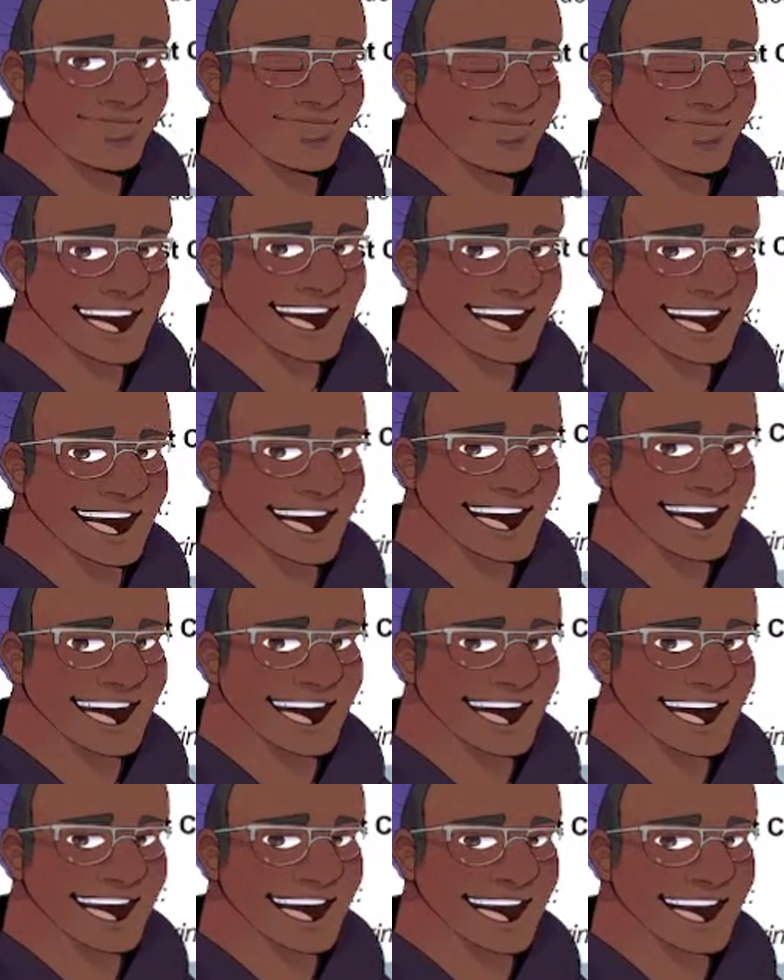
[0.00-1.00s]
Right? They
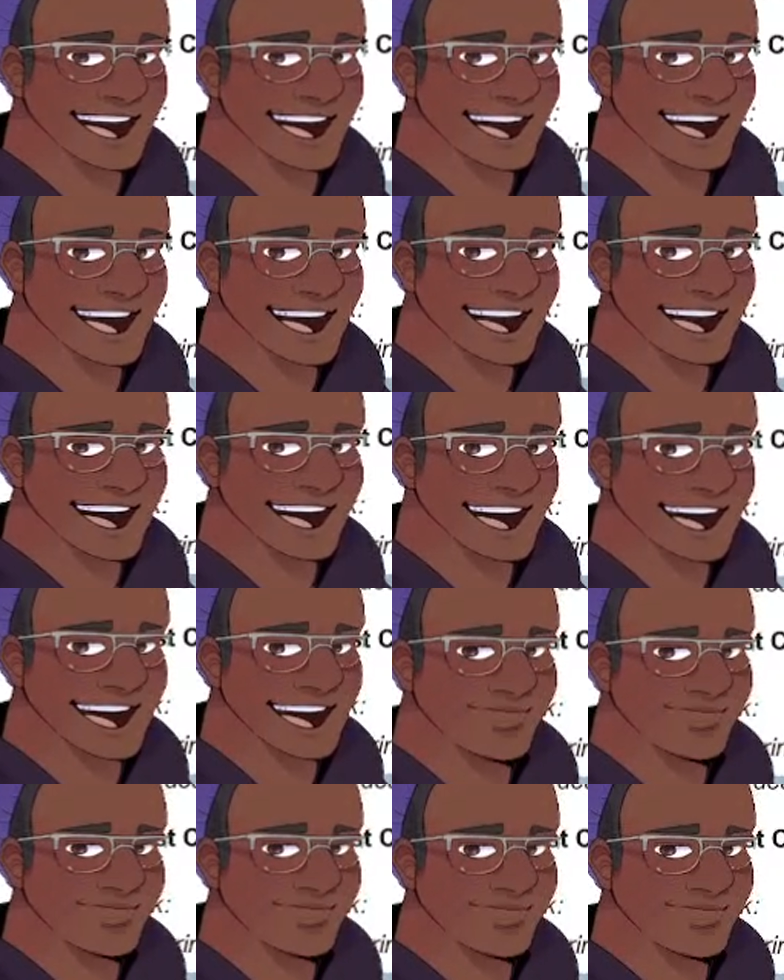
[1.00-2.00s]
designed and created the merch.
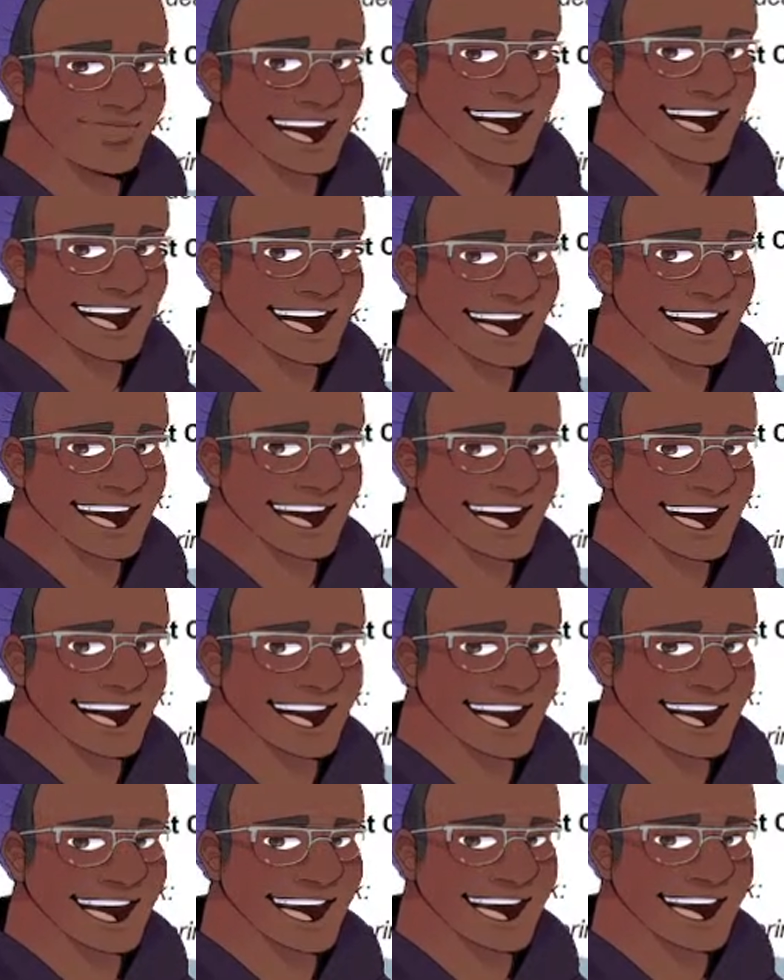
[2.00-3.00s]
If the creator
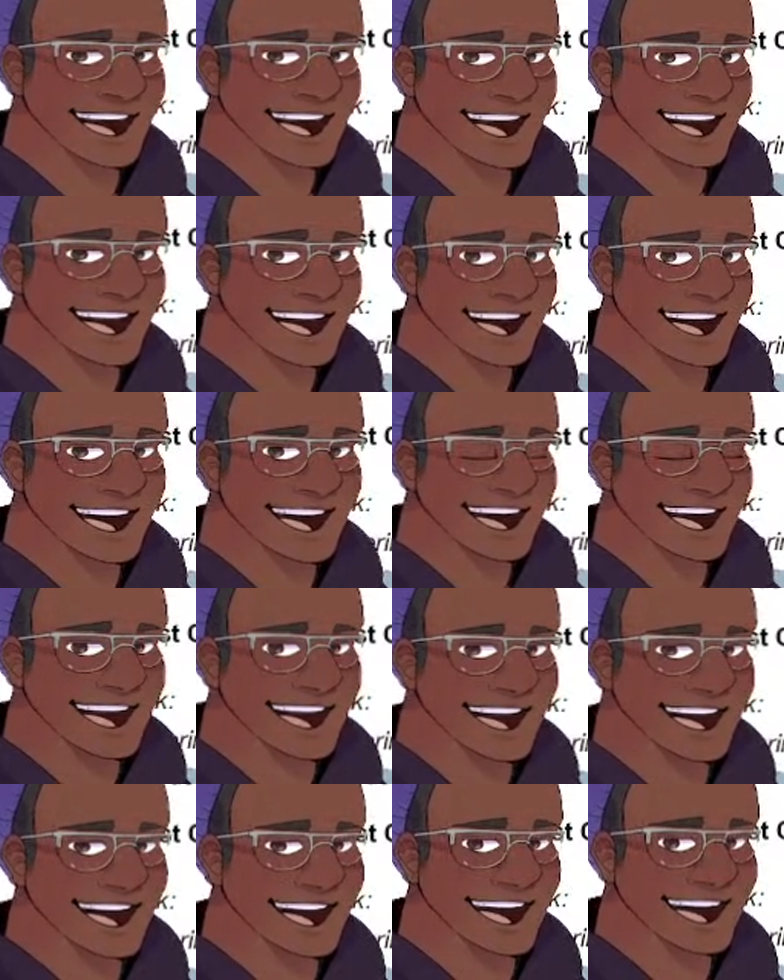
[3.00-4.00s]
were to make, for example,
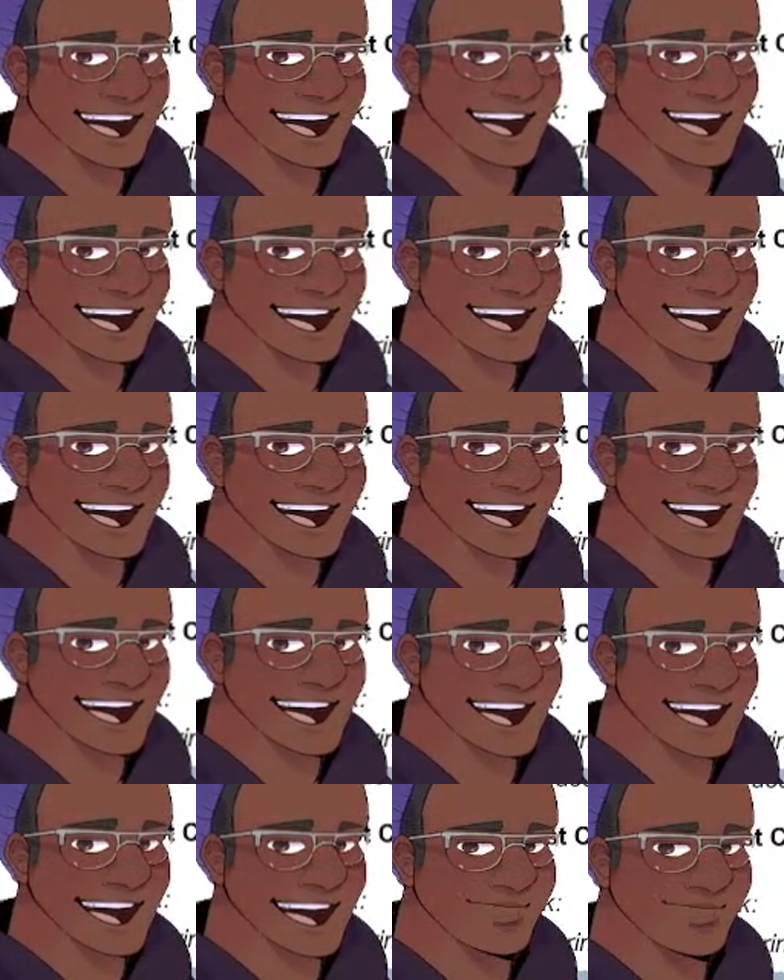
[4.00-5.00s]
design the merch,
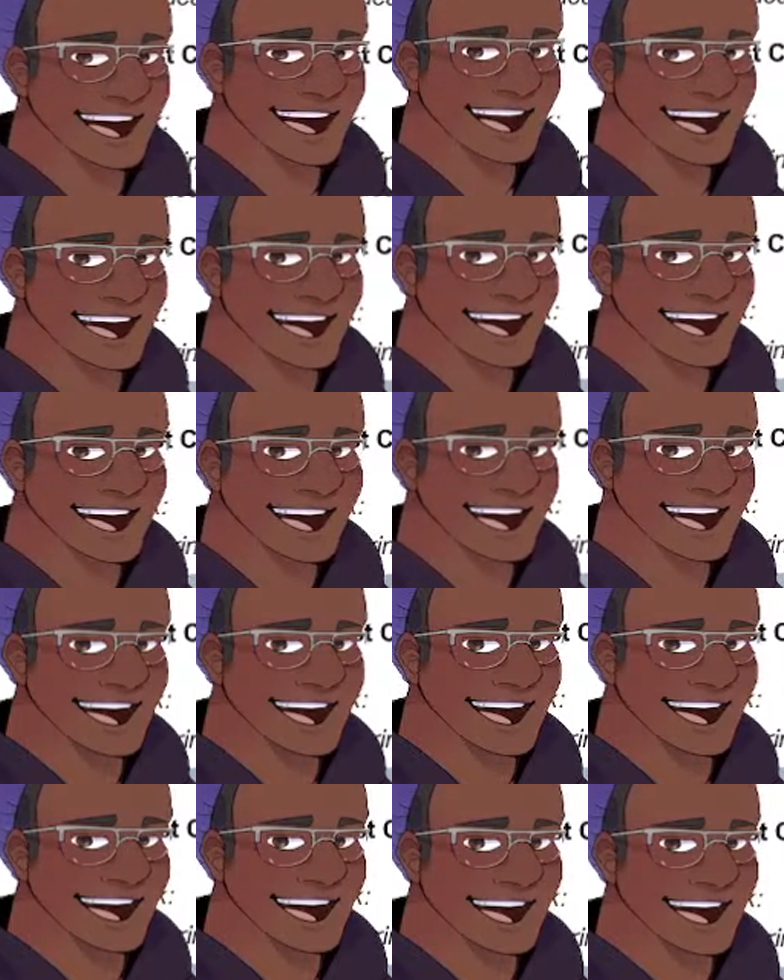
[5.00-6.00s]
suddenly the merch
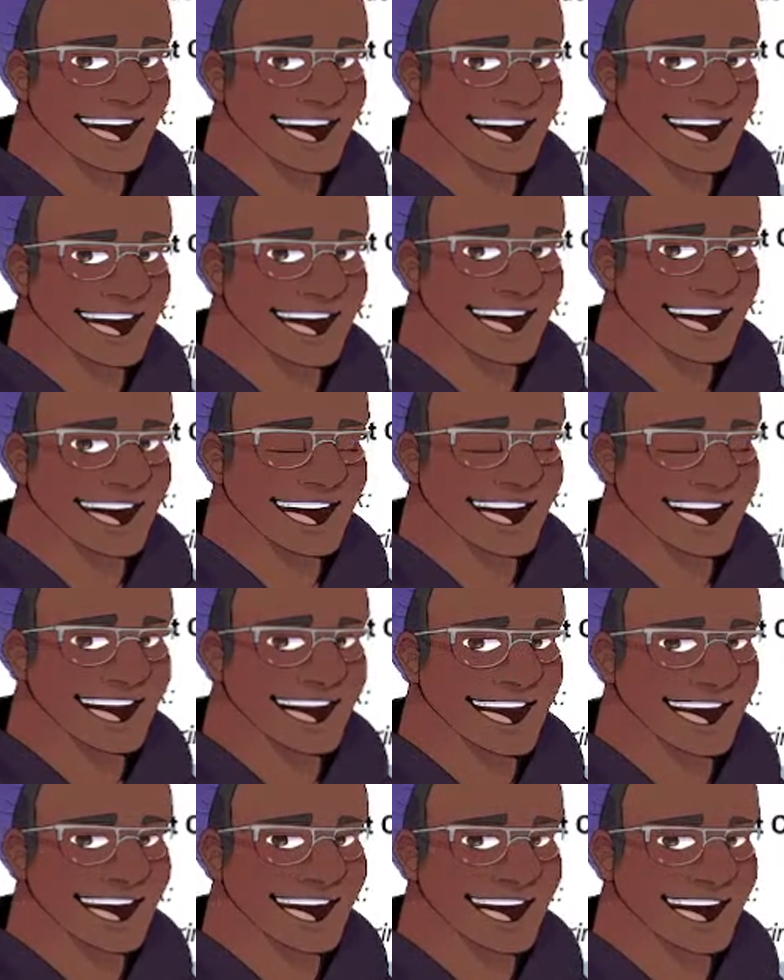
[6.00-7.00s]
company can only take
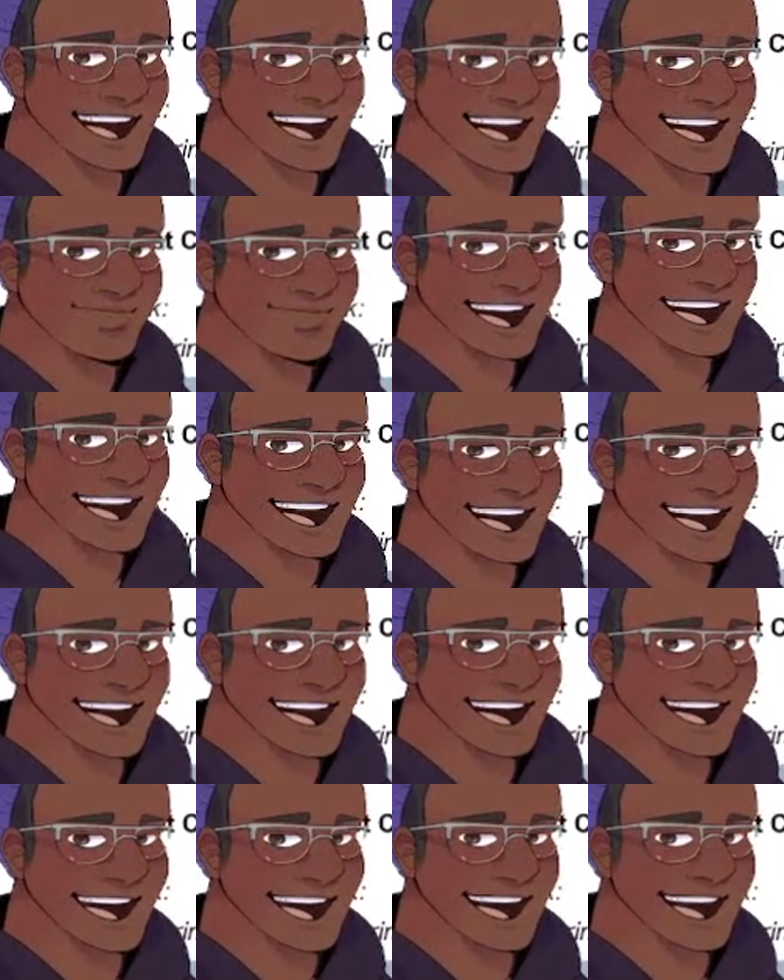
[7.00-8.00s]
30% for
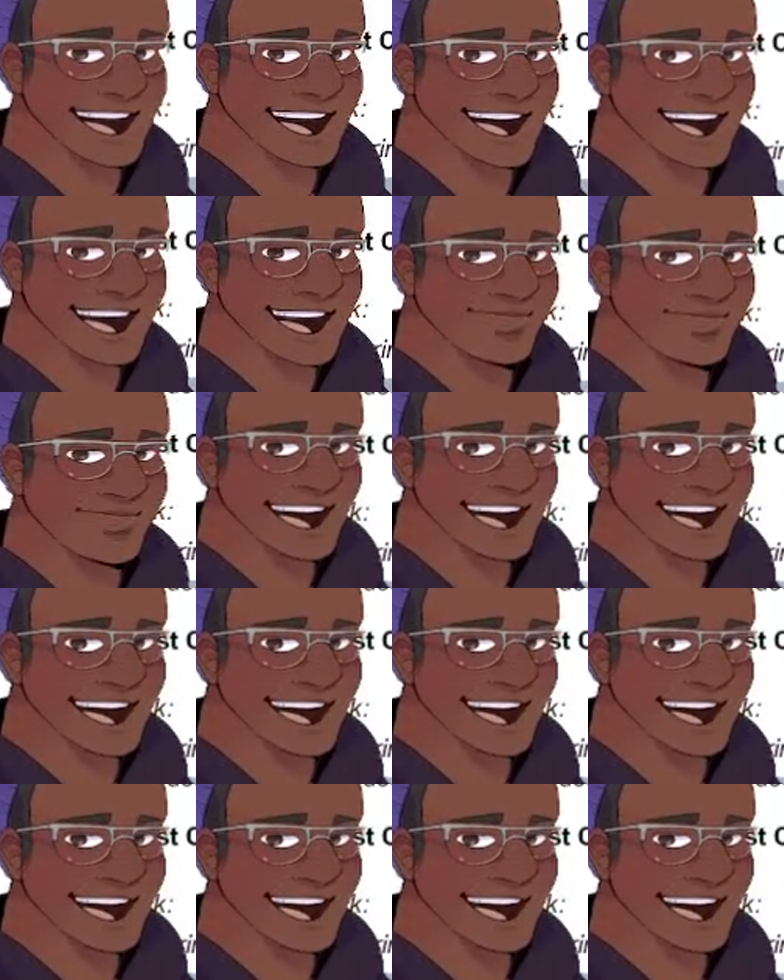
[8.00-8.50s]
making the merch.